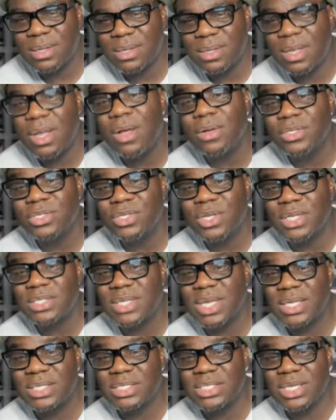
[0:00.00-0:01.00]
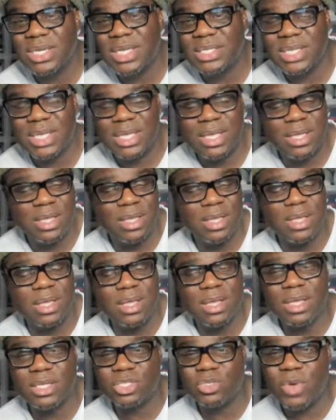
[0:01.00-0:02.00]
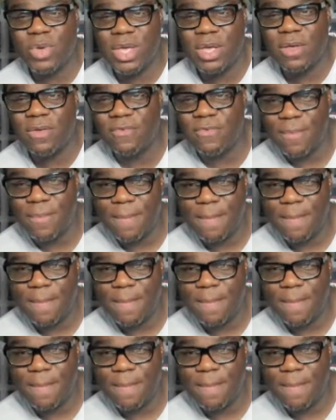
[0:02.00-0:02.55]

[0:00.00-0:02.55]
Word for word: oh, so that's like a shit. That's a, a 12?